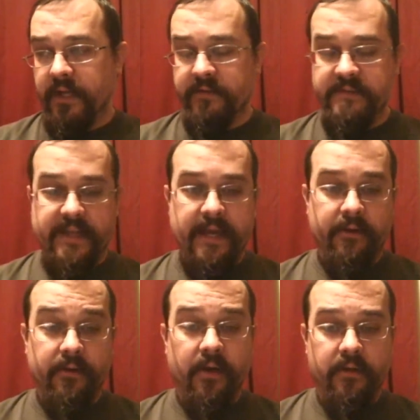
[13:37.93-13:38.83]
kind of
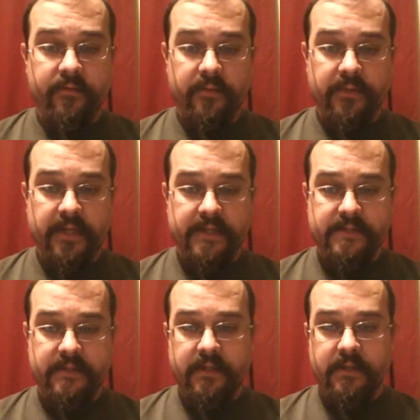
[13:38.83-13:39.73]
scattered all over the
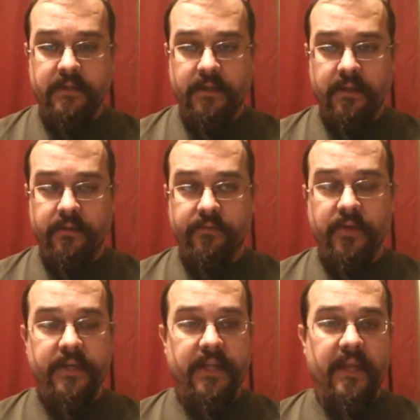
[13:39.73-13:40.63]
place. The
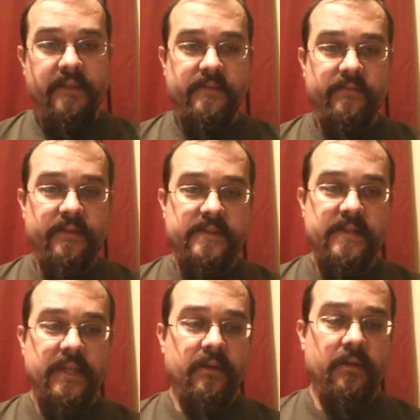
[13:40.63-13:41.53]
front gates of the
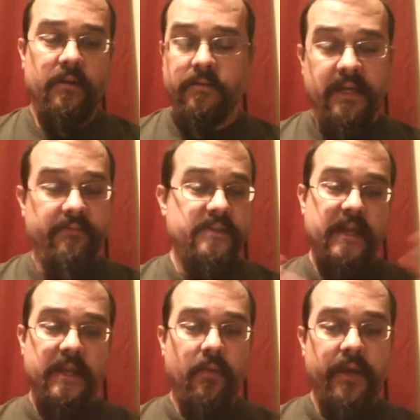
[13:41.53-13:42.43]
city are left
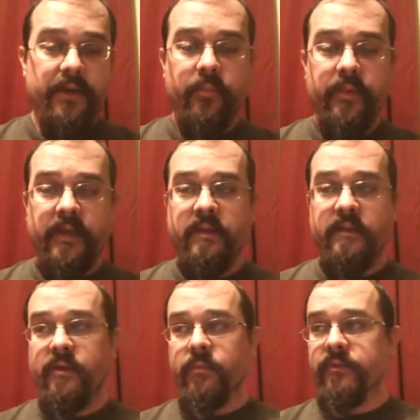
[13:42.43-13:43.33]
standing wide open, and
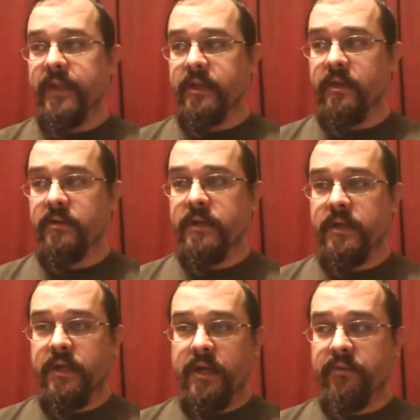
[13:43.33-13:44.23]
it's almost like a
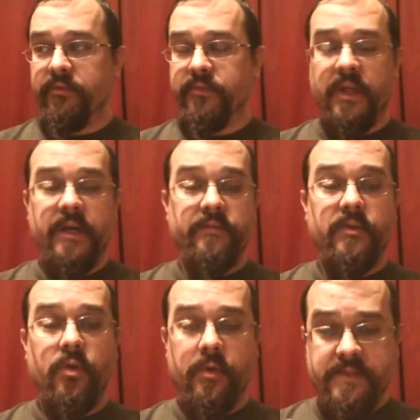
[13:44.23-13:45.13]
flood
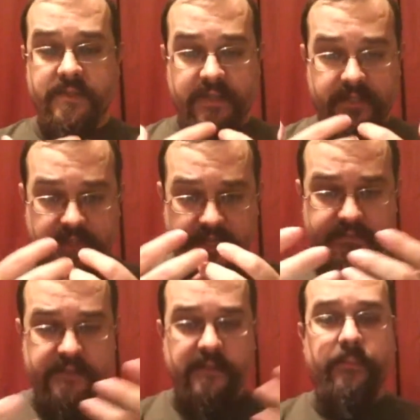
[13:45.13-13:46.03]
of corpses had
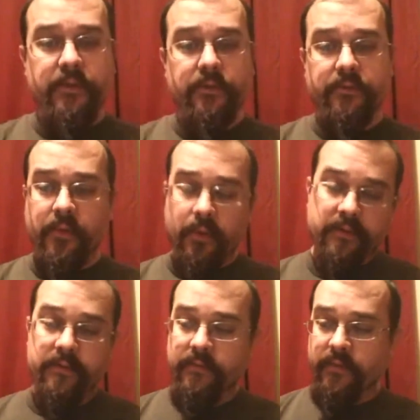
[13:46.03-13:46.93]
kind of spilled
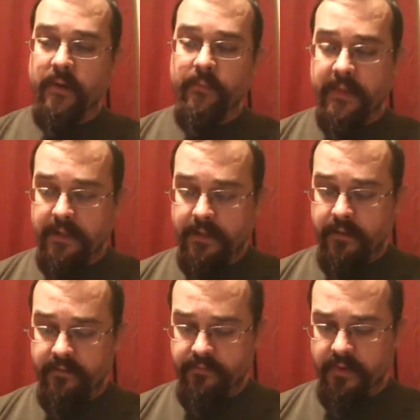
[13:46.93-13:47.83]
forth from
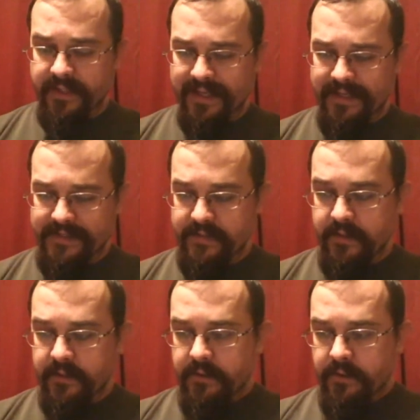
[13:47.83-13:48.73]
the front gates.
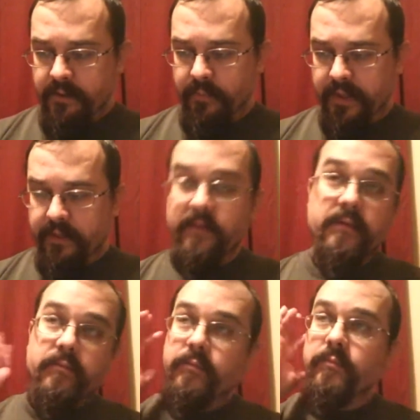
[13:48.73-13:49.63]
But
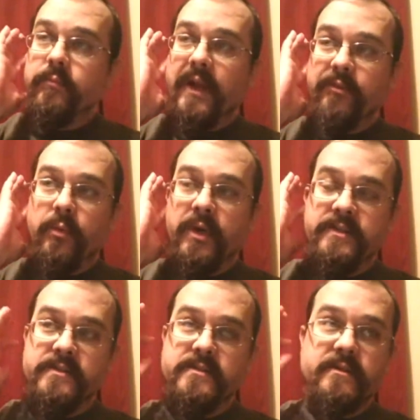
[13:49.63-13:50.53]

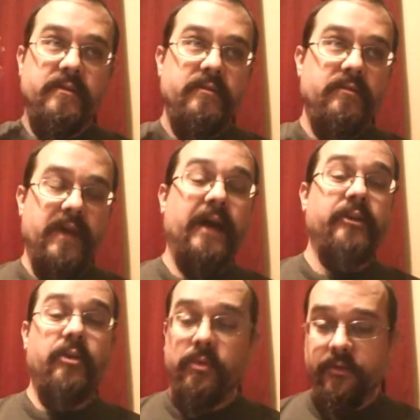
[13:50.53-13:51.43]
everyone's
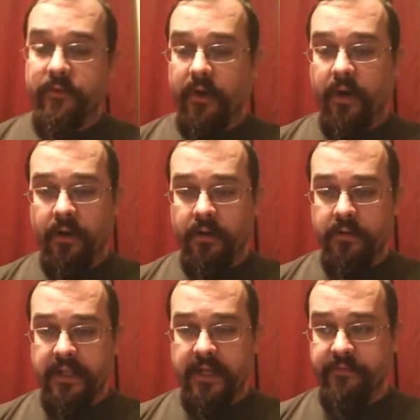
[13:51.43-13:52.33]
valuables are
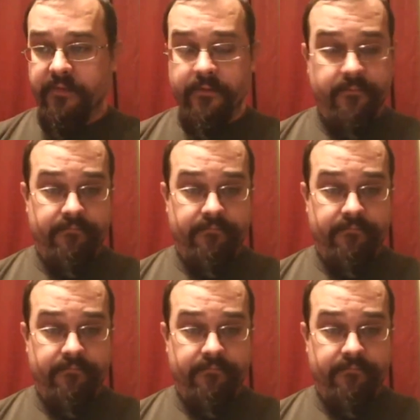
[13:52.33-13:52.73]
left